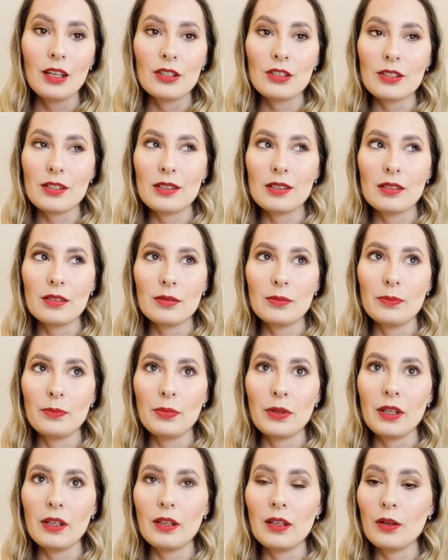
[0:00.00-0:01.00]
Just
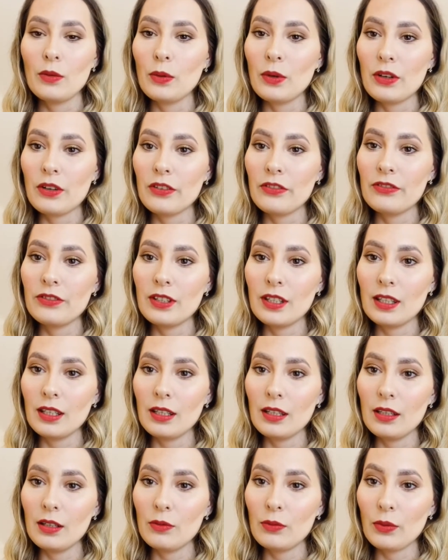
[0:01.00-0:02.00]
be aware of the